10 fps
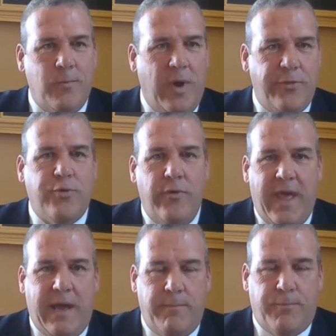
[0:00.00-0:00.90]
went through
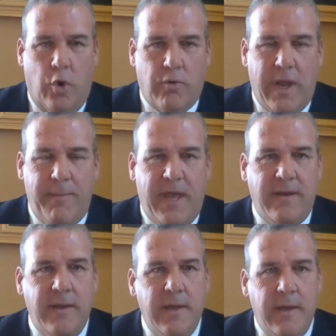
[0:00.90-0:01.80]
that program,
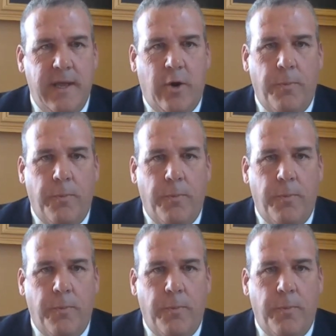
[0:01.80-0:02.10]
and it